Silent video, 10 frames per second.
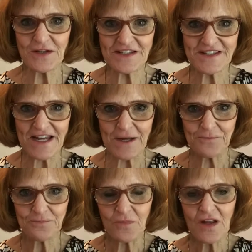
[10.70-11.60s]
Estate.
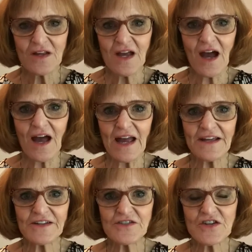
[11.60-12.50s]

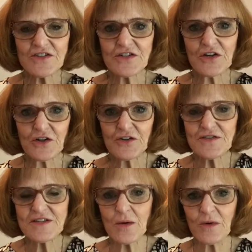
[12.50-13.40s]
I just heard
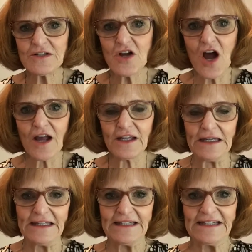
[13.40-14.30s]
someone
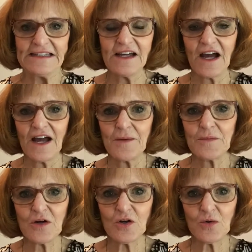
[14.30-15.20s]
talking um,
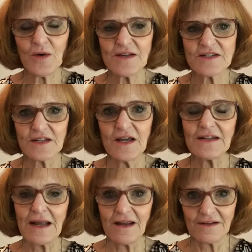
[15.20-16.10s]
who was
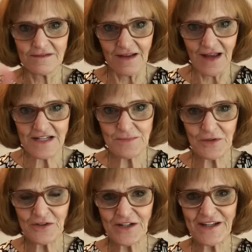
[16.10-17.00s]
an
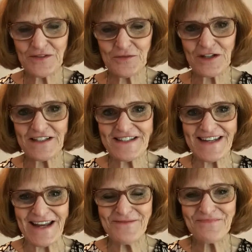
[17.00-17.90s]
expert in real
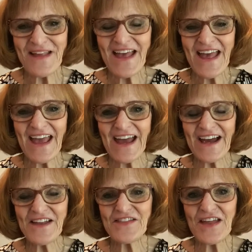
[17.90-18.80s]
estate,
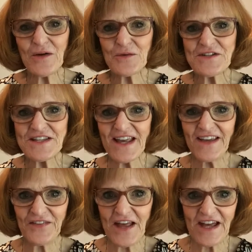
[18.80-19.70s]
and they were
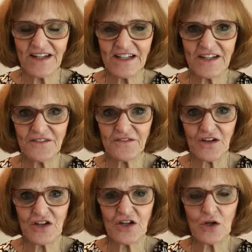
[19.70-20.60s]
saying that if
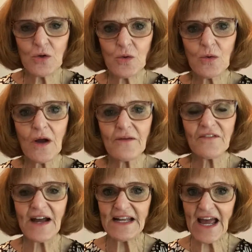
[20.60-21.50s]
you
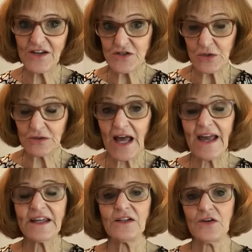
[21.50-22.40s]
find a house you
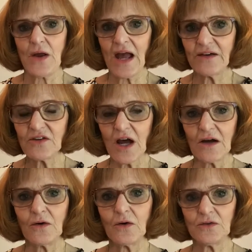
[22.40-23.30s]
like and you have not
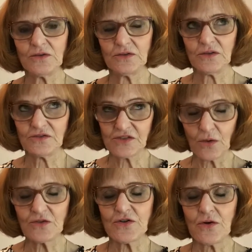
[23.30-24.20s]
whole,
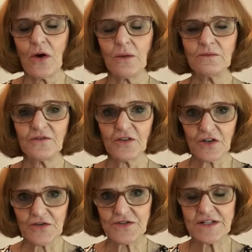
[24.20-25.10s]
sold your home
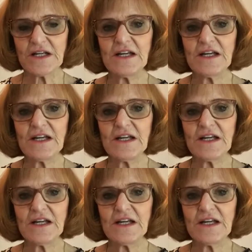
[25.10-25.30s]
first,